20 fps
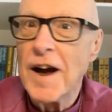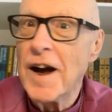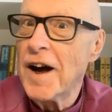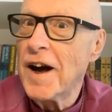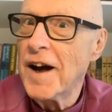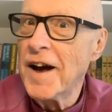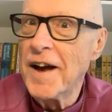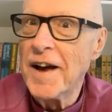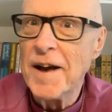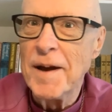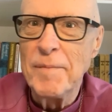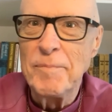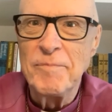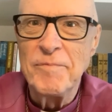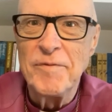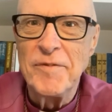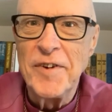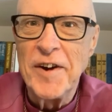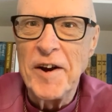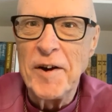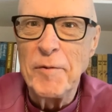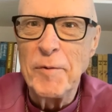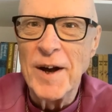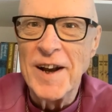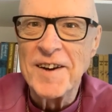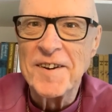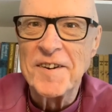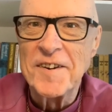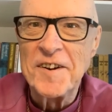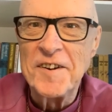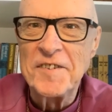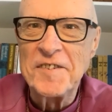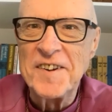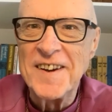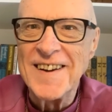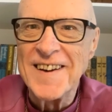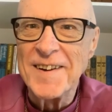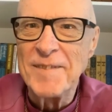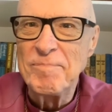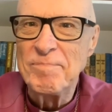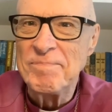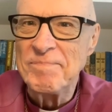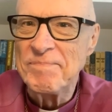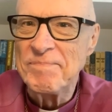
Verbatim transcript: I am very well, Cristian.